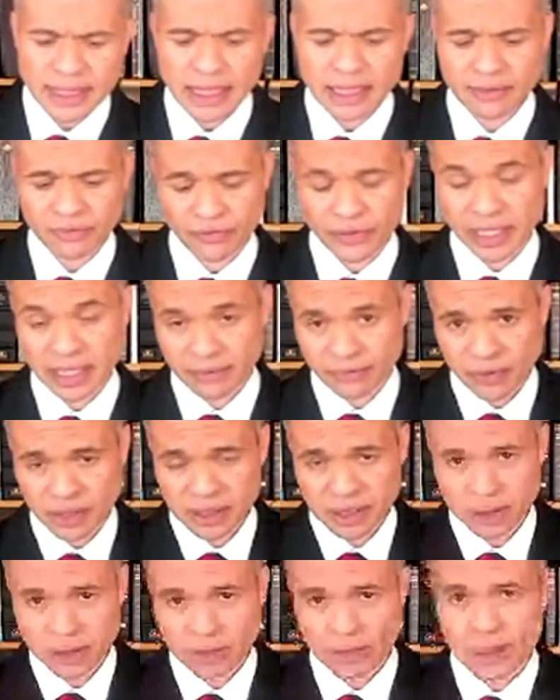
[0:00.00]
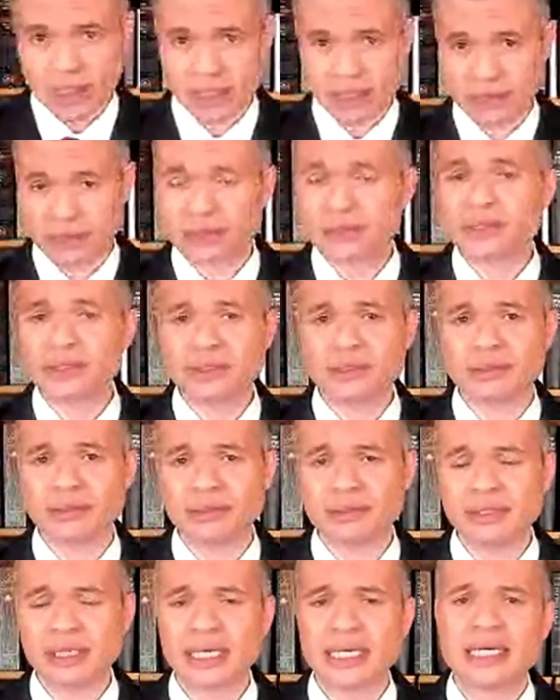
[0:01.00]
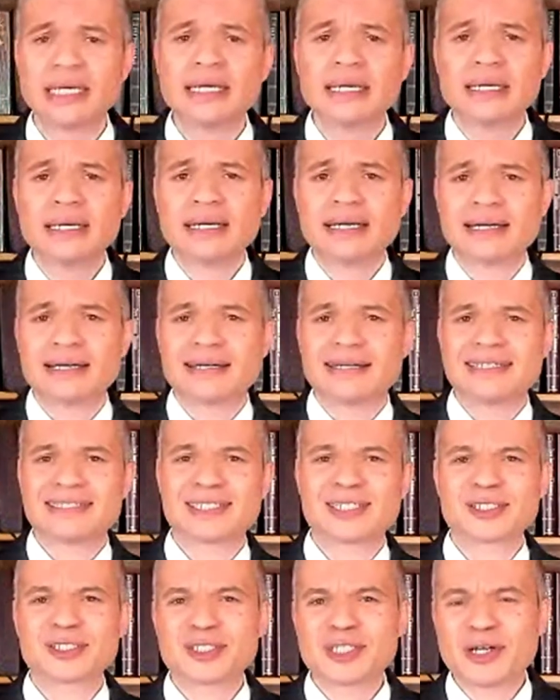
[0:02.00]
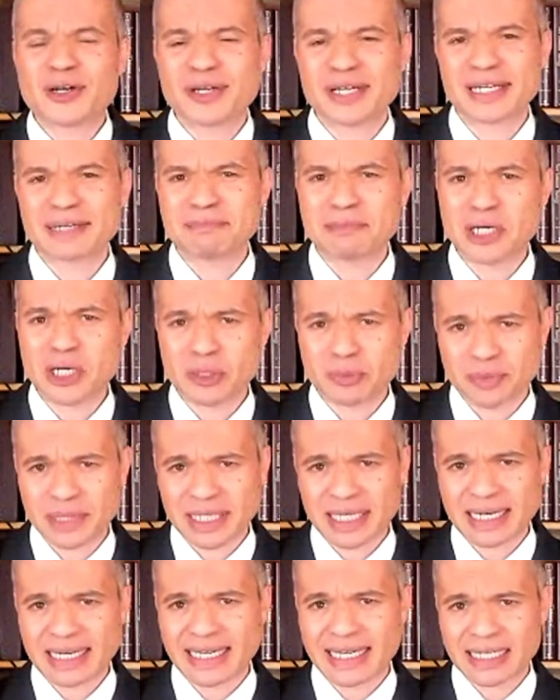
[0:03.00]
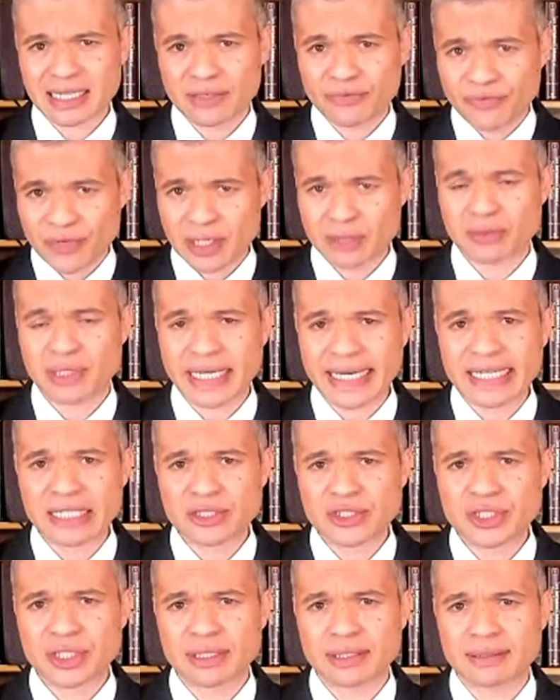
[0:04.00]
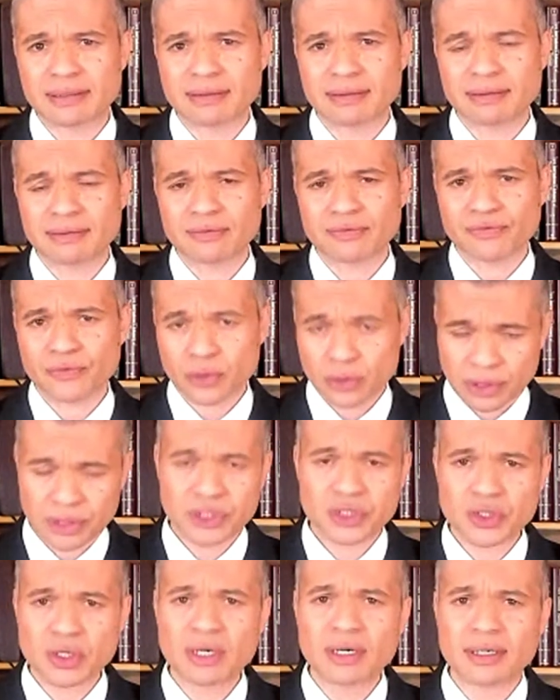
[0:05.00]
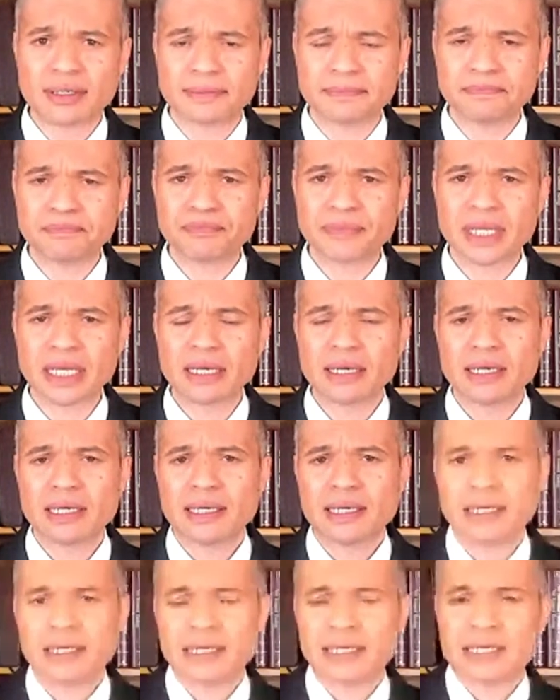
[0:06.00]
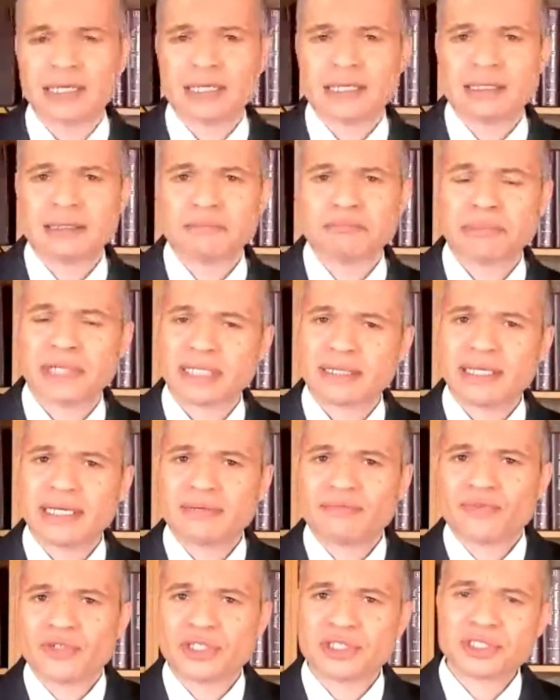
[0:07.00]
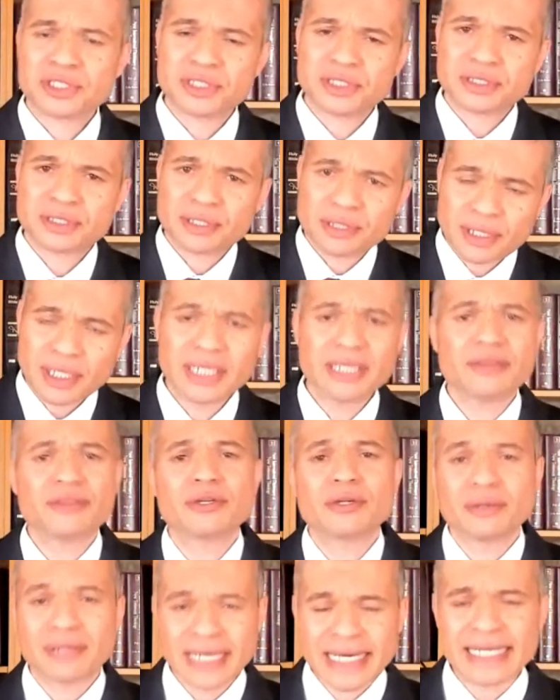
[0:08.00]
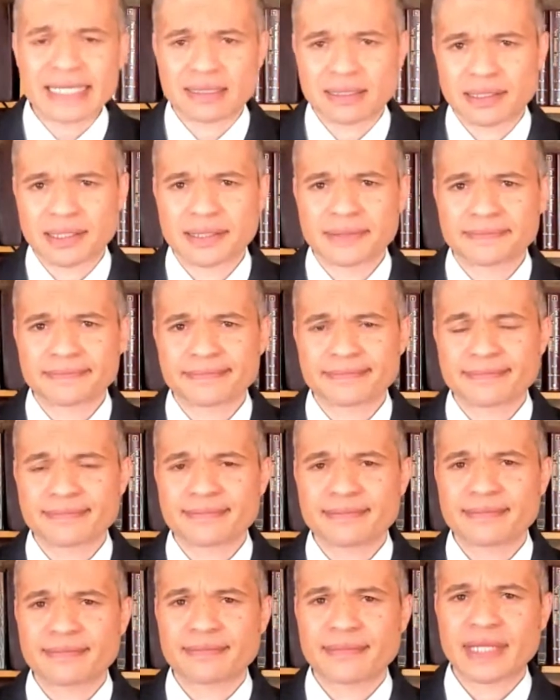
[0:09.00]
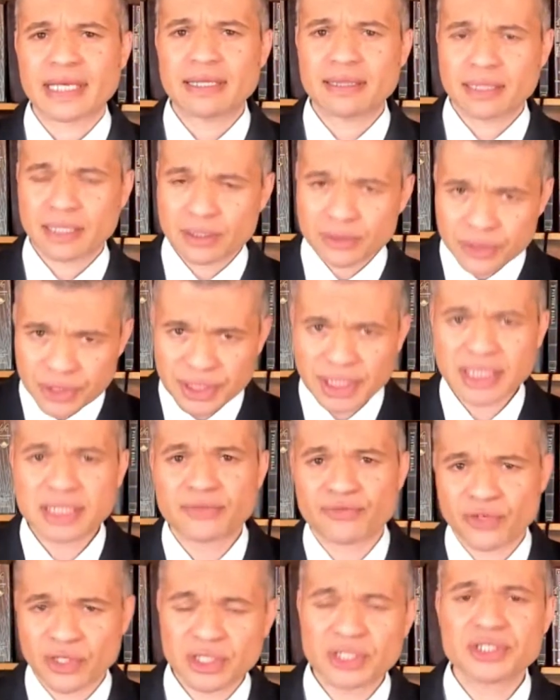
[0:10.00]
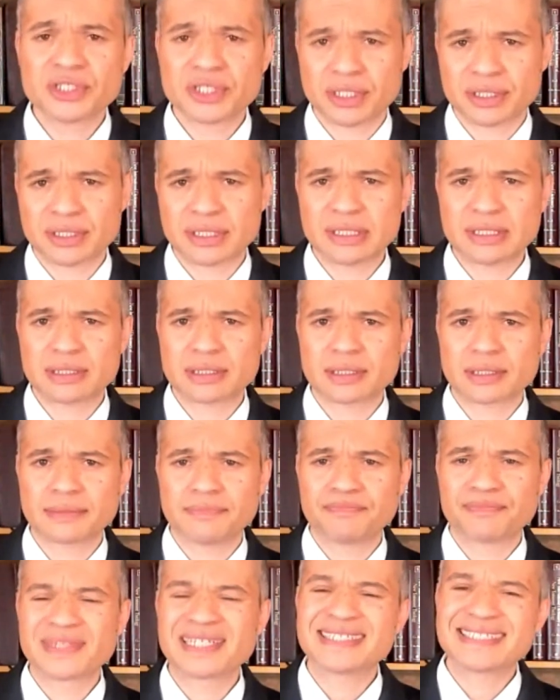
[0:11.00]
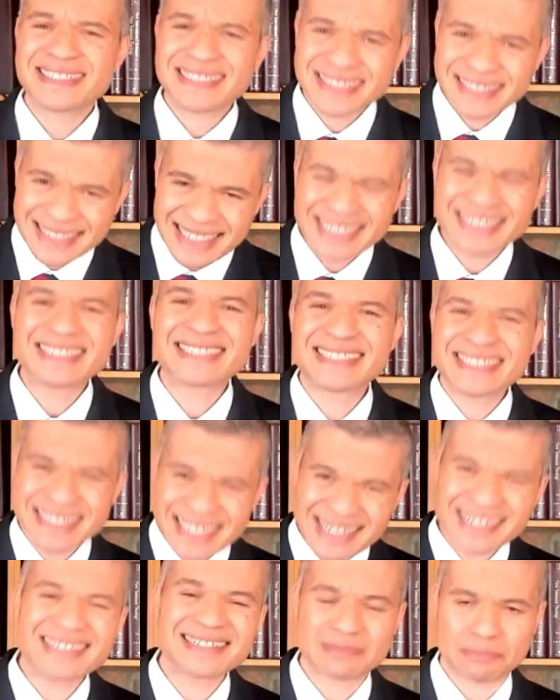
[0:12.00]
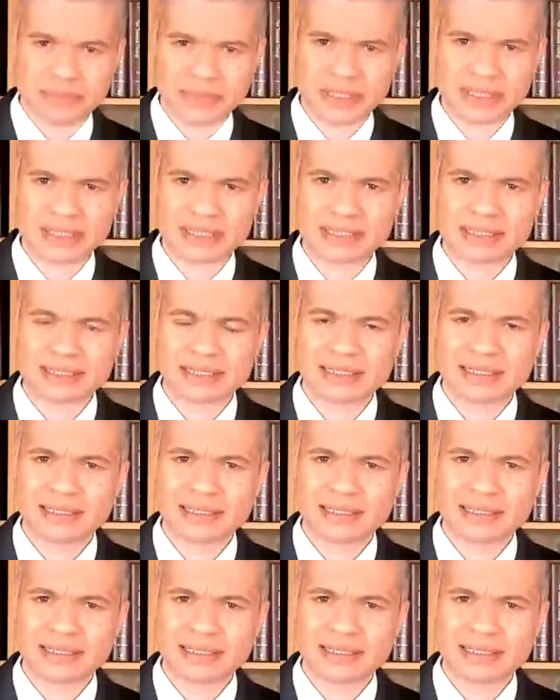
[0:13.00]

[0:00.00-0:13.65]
In fact, verses 1 and 2, as I'll show you in a moment, lay the foundation for the psalm. But then verses 3 through 8, in those 6 verses, 6 times